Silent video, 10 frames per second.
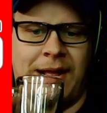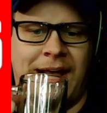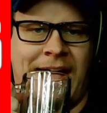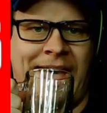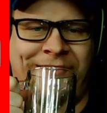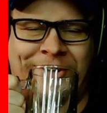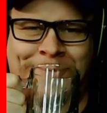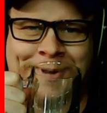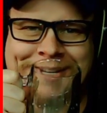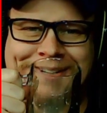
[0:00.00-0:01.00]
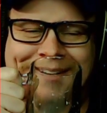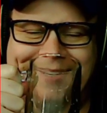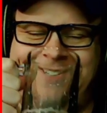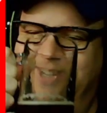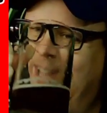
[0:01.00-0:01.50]
Have a good one.
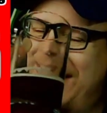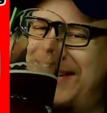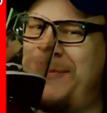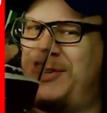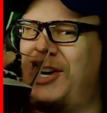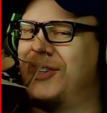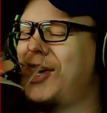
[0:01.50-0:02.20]
Until next time, cheers.